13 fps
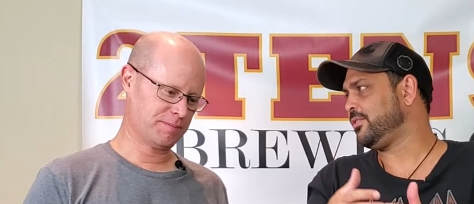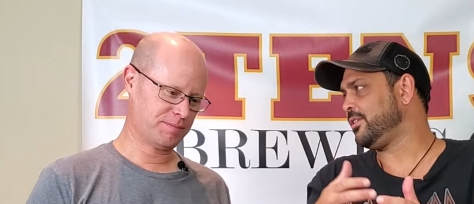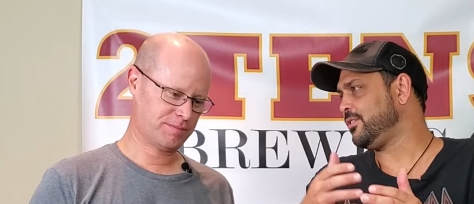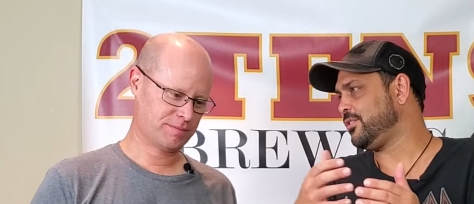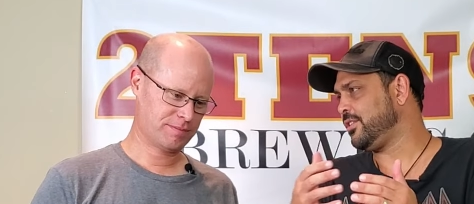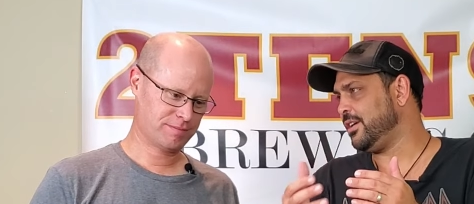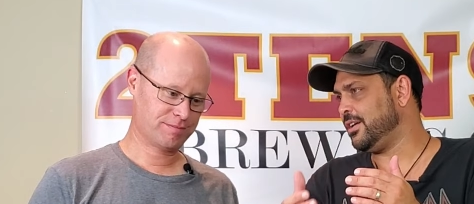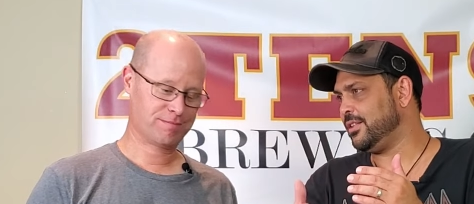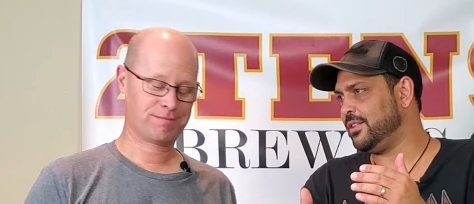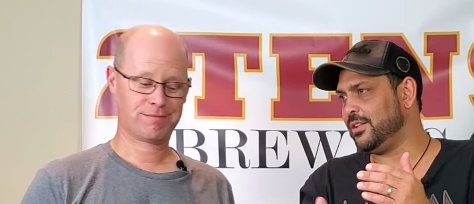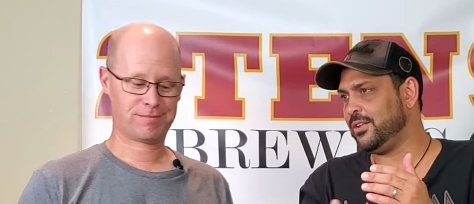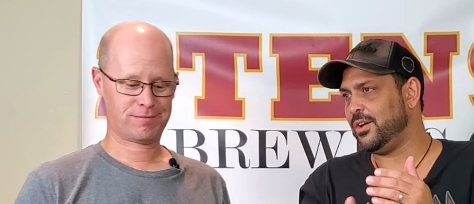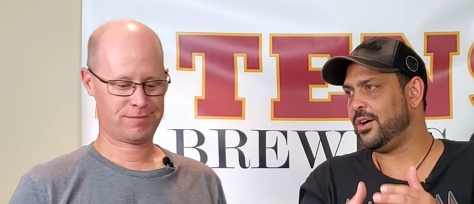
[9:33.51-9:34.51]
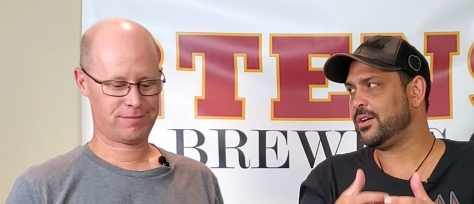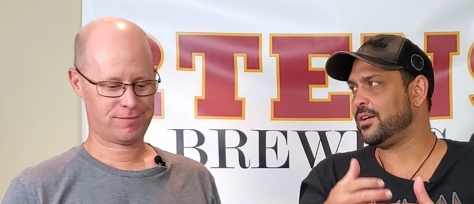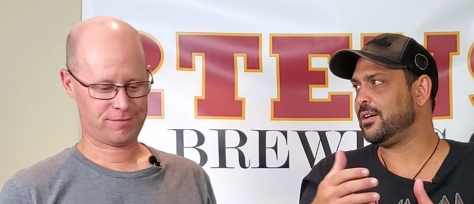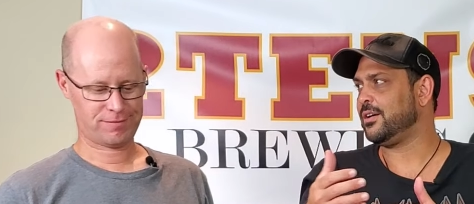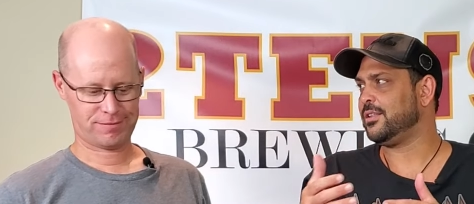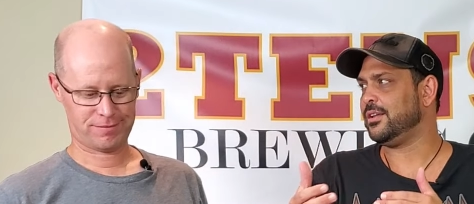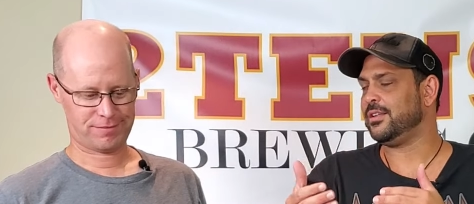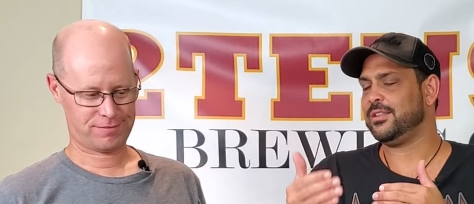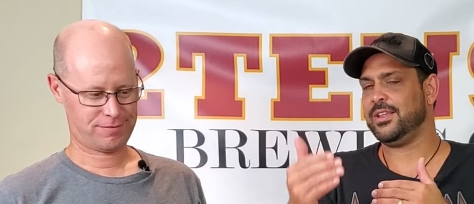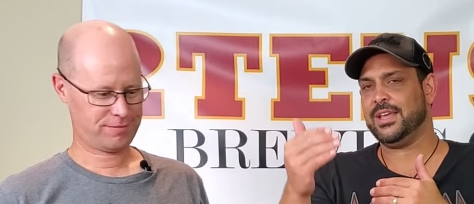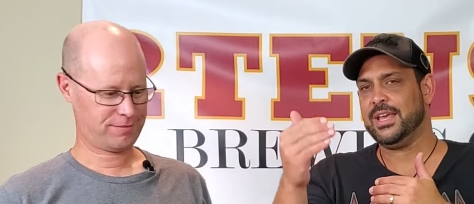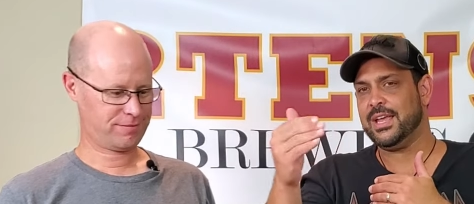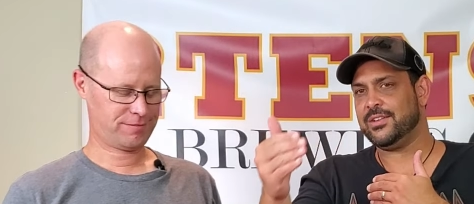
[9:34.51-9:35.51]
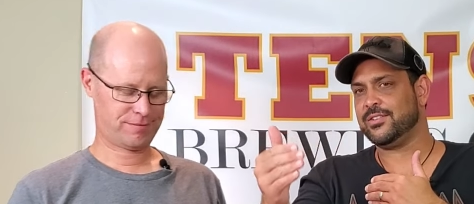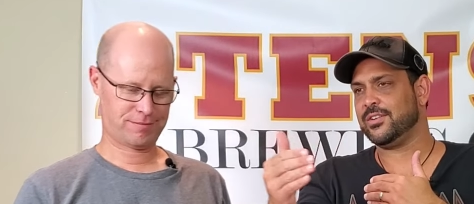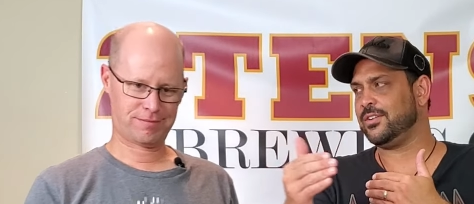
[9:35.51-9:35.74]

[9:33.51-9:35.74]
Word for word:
Speaker 1: versus the the longer. The the heats are